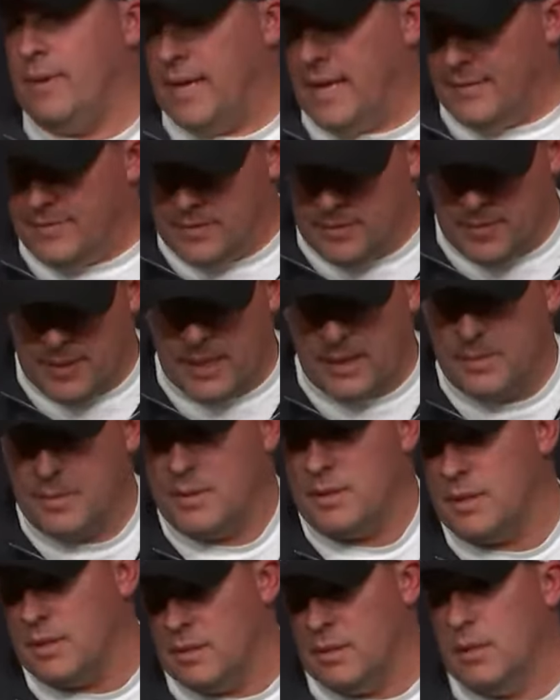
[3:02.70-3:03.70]
We have to be able
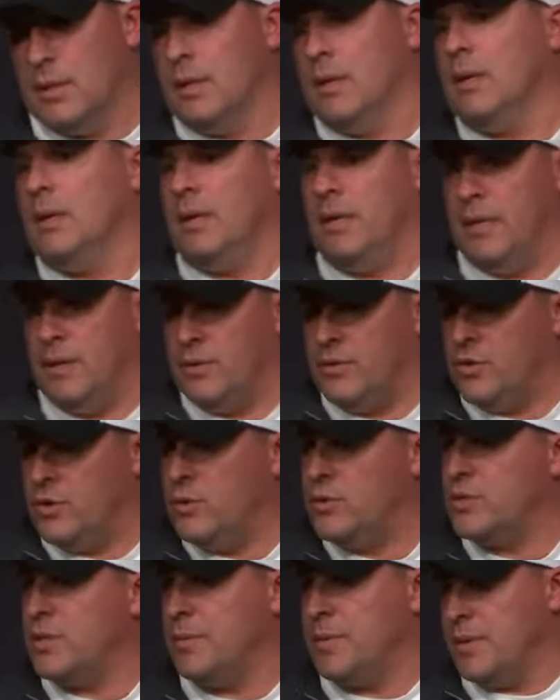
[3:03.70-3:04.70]
to, you know,
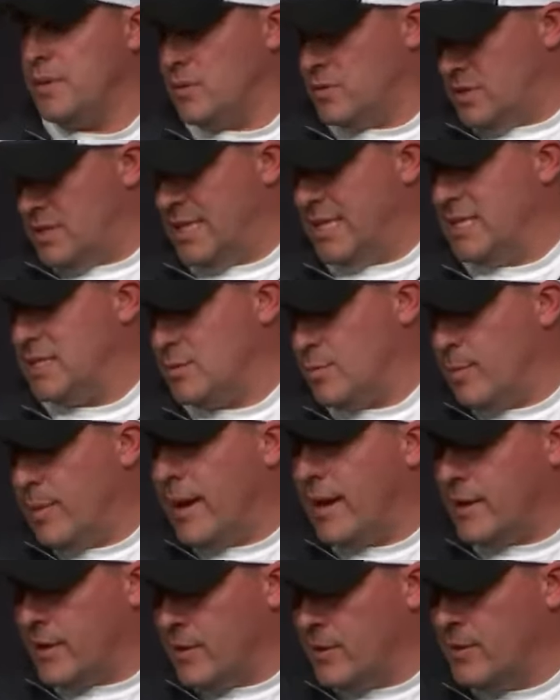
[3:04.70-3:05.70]
do some of those things
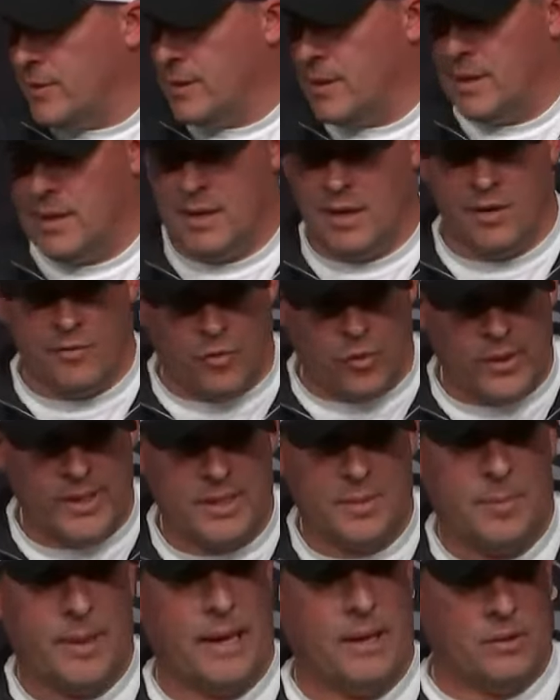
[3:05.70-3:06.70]
better,
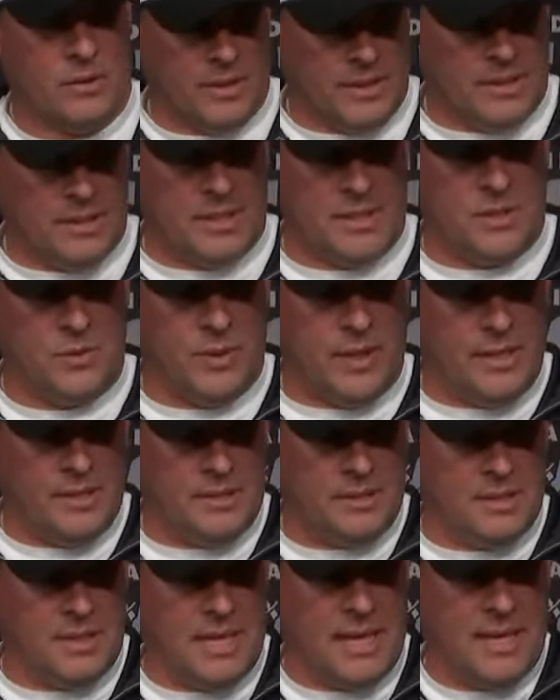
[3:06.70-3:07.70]
avoid the penalty
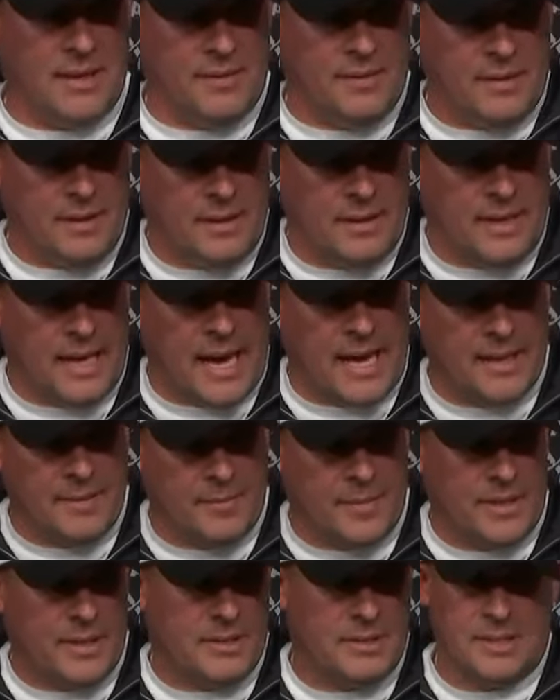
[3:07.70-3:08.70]
situation, kind of got
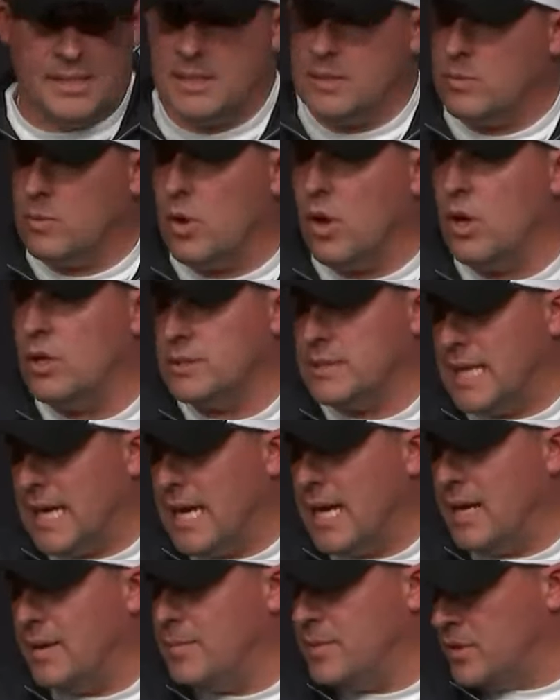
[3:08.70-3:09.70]
it, bit us at the wrong
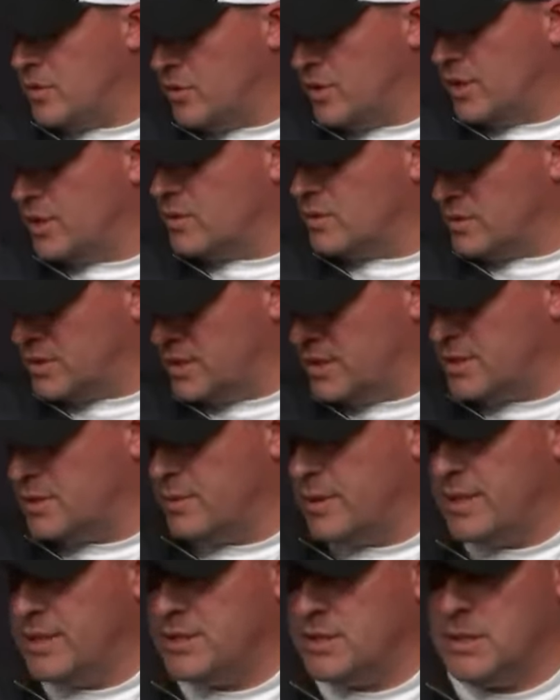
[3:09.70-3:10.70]
time, the critical
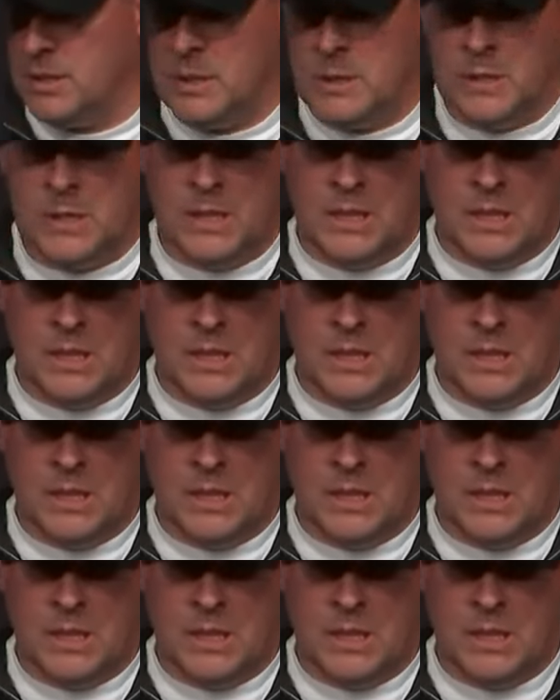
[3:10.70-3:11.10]
situation.